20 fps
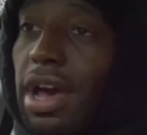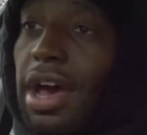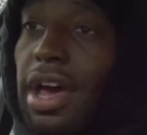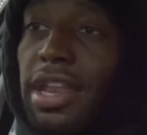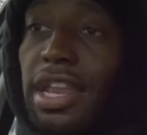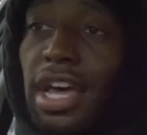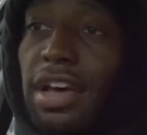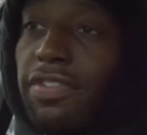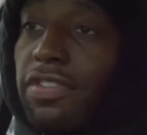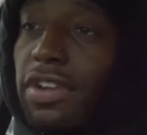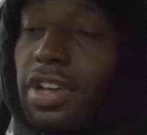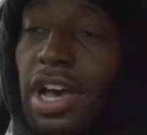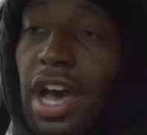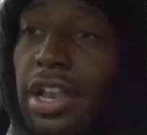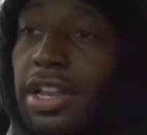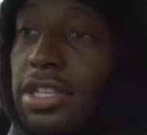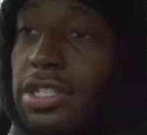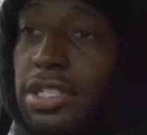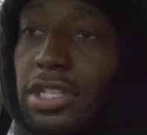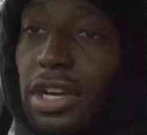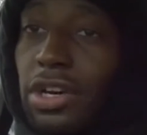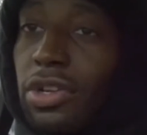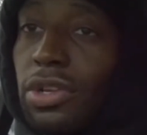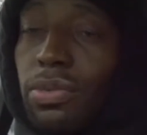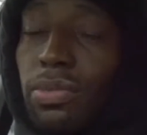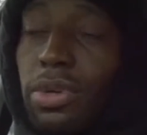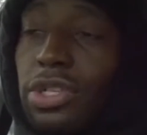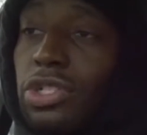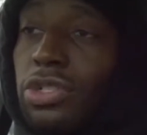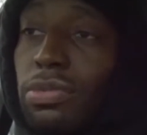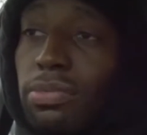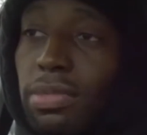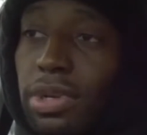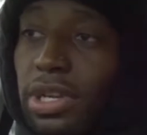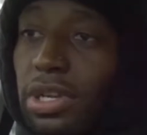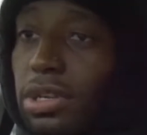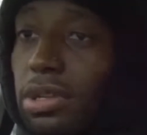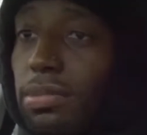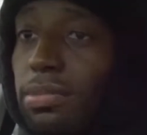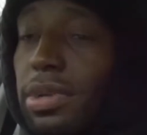I never got to tell you what you
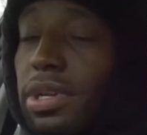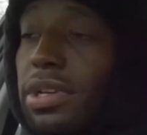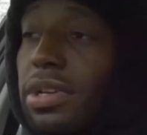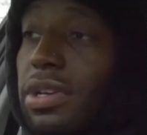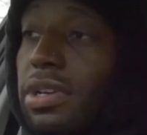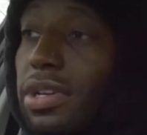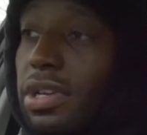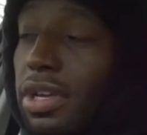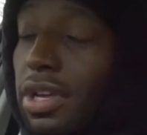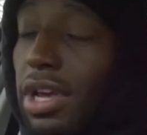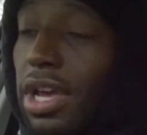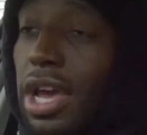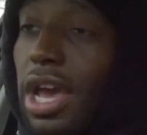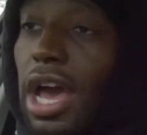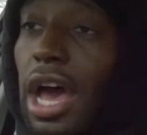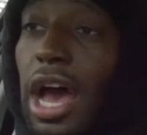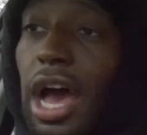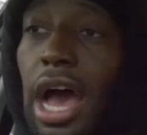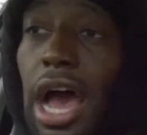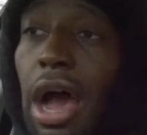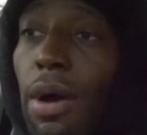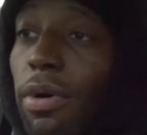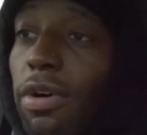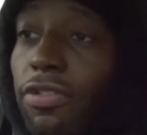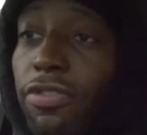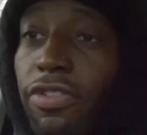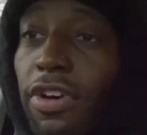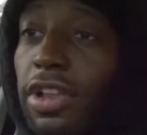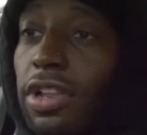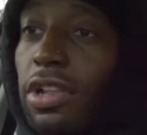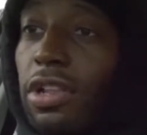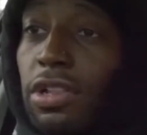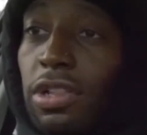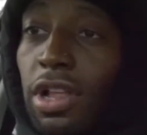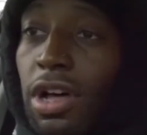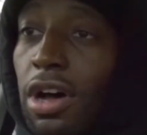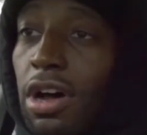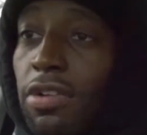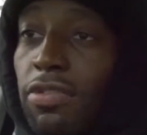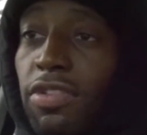mean to me, or how I fell in
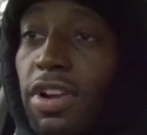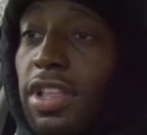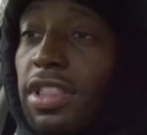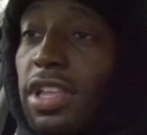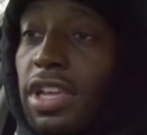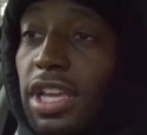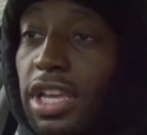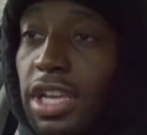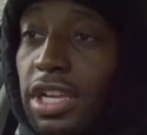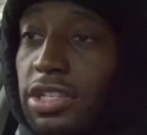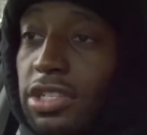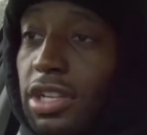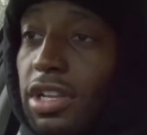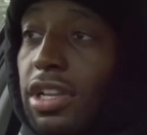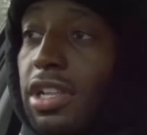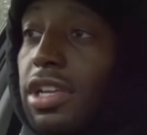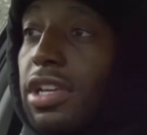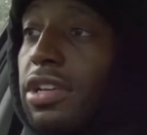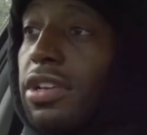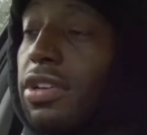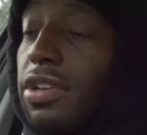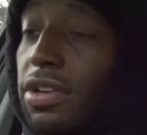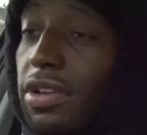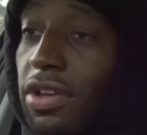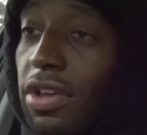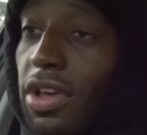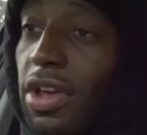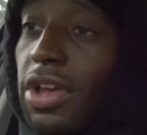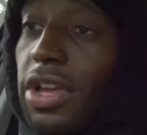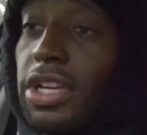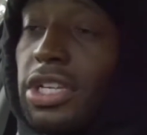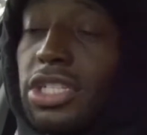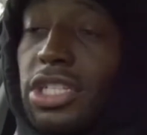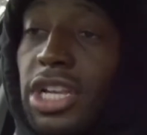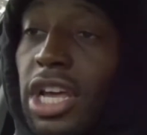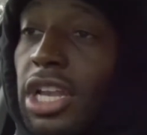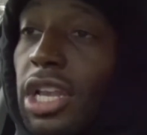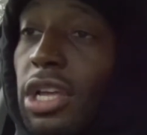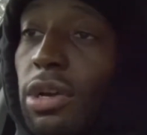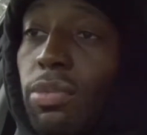love rather easily. You
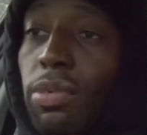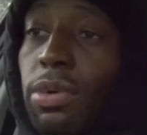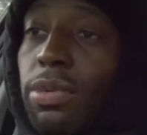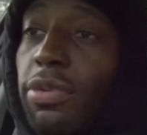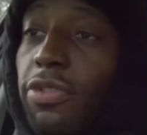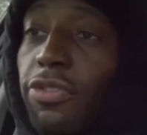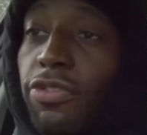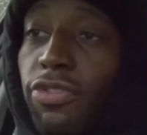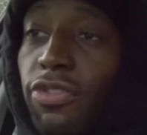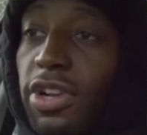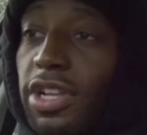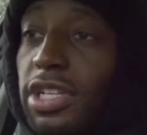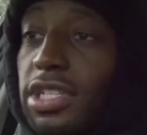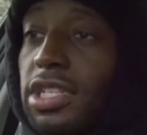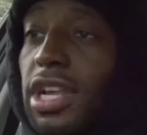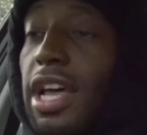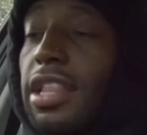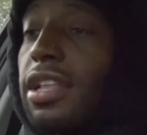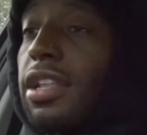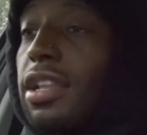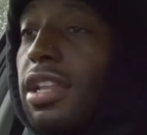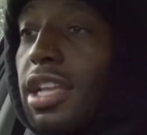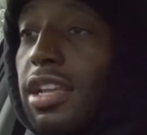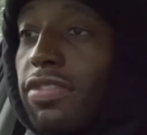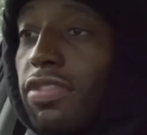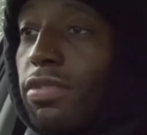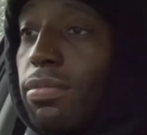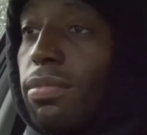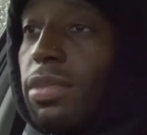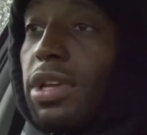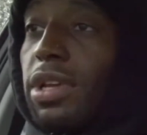said that we were friends after leaving